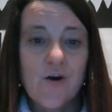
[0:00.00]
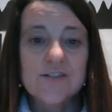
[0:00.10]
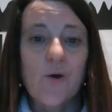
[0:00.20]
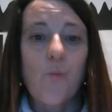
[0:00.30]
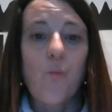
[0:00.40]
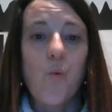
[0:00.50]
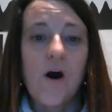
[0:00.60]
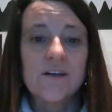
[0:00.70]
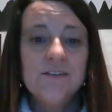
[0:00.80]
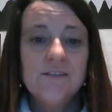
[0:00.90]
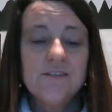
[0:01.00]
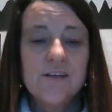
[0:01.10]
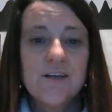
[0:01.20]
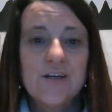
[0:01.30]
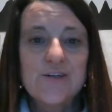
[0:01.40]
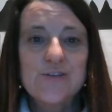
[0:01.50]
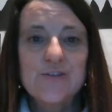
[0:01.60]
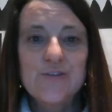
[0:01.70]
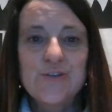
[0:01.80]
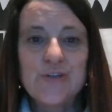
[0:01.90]
So 1,
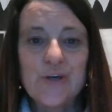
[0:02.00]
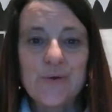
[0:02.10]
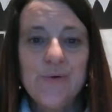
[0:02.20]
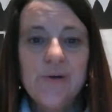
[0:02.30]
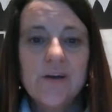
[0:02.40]
2,